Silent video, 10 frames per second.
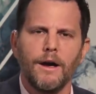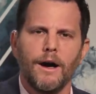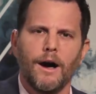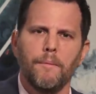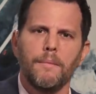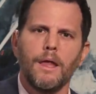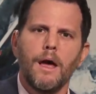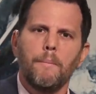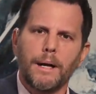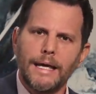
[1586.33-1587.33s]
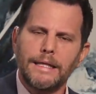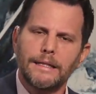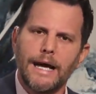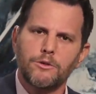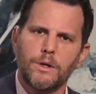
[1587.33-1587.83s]
But I
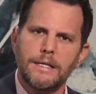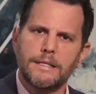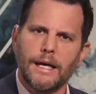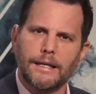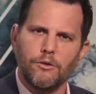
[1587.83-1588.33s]
think that's what it is. Like,